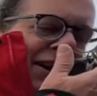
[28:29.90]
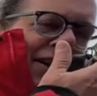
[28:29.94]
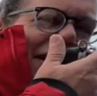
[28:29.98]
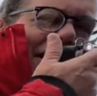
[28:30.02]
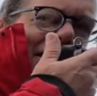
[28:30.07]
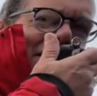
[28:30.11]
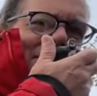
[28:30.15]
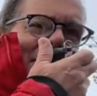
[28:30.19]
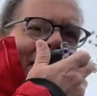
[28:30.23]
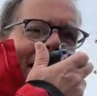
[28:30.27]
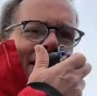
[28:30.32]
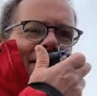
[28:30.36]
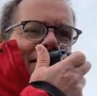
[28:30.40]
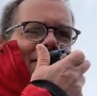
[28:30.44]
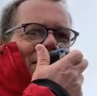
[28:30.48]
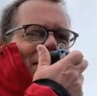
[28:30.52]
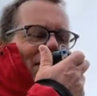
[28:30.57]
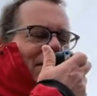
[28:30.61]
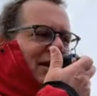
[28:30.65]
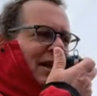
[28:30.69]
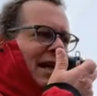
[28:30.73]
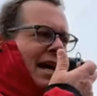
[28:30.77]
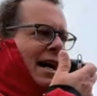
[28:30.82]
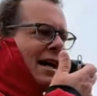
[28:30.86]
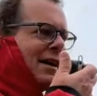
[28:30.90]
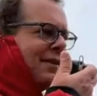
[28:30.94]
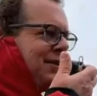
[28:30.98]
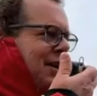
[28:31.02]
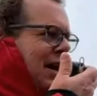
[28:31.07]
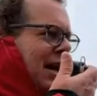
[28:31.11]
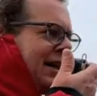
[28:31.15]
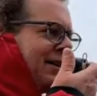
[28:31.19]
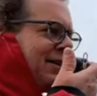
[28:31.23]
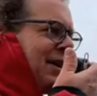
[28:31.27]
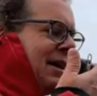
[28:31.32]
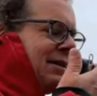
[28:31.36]
good on you, mate. Well,
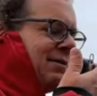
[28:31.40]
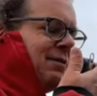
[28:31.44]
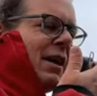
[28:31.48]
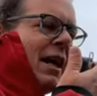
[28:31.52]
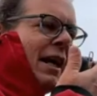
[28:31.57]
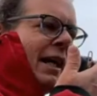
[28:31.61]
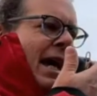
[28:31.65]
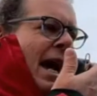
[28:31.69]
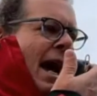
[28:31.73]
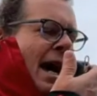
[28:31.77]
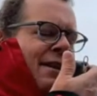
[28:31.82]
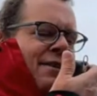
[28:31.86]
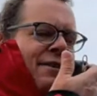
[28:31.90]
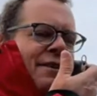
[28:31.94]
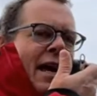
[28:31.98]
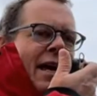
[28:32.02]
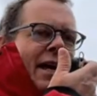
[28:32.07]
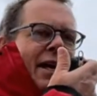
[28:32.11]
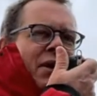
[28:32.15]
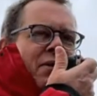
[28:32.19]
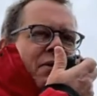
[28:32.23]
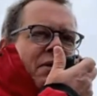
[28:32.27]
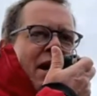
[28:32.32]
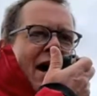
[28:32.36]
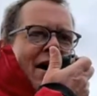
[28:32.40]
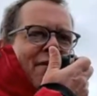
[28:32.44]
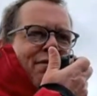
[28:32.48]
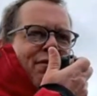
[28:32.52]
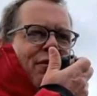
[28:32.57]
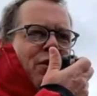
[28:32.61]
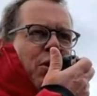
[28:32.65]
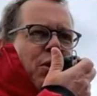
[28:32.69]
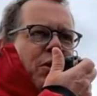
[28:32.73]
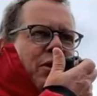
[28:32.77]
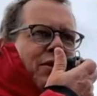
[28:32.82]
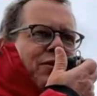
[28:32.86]
I can't thank you enough
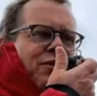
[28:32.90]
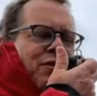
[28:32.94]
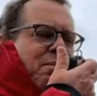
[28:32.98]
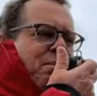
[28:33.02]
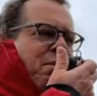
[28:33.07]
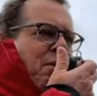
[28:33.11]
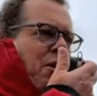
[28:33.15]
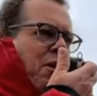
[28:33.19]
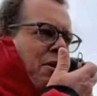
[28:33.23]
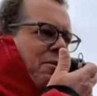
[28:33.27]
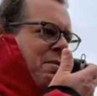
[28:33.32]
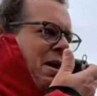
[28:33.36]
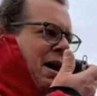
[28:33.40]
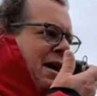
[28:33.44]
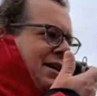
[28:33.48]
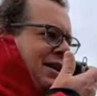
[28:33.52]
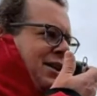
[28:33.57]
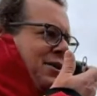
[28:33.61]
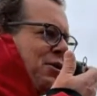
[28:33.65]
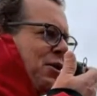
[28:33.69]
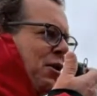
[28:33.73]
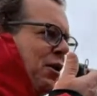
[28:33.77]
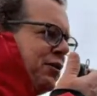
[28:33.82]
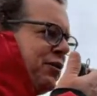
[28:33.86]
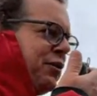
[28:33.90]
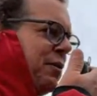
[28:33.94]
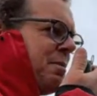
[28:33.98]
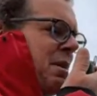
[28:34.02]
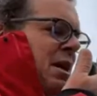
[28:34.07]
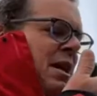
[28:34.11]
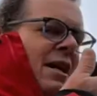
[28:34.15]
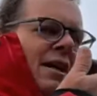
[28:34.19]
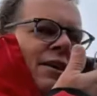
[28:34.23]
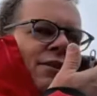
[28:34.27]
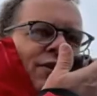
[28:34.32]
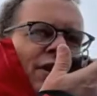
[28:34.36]
for all your support, mate. You're awesome.
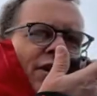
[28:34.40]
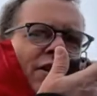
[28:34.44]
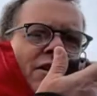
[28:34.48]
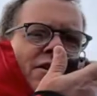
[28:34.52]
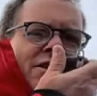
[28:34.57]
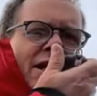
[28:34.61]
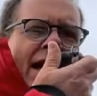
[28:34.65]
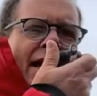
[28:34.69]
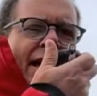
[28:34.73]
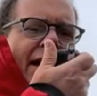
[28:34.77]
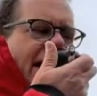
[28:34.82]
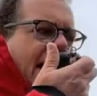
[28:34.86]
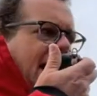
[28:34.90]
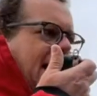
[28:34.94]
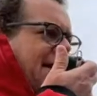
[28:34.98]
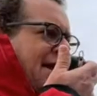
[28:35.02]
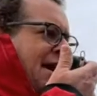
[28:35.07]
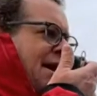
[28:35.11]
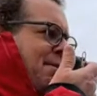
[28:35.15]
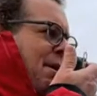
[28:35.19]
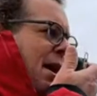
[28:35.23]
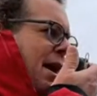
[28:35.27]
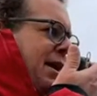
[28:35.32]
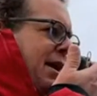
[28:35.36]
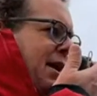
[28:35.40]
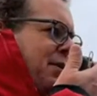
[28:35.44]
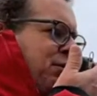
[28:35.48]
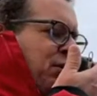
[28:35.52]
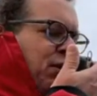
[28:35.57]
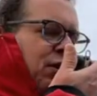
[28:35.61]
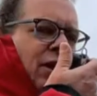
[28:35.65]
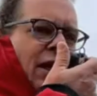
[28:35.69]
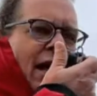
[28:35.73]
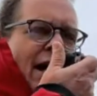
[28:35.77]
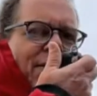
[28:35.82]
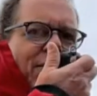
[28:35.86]
So you take care there, mate, and
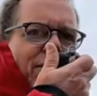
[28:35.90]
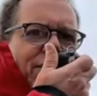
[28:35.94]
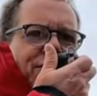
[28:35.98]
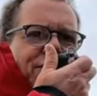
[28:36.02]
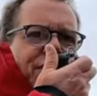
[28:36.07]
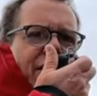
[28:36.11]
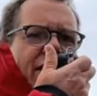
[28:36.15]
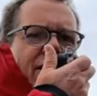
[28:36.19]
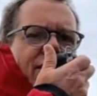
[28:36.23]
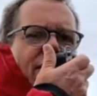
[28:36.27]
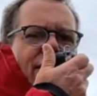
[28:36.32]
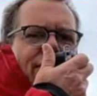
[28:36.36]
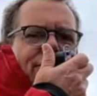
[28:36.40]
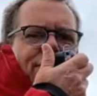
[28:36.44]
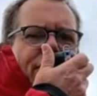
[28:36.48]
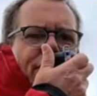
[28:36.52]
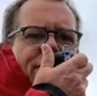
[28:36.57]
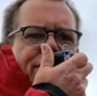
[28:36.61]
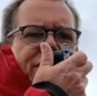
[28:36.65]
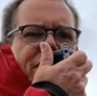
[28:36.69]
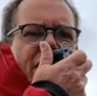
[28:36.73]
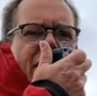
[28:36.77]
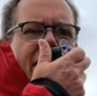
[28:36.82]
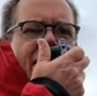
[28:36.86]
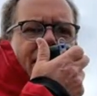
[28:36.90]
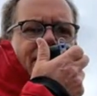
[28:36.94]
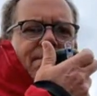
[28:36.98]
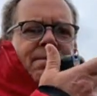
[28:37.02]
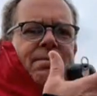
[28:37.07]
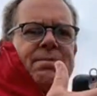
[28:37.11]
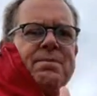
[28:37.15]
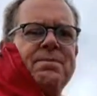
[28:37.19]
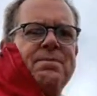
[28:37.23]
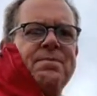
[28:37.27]
we'll see you on 15.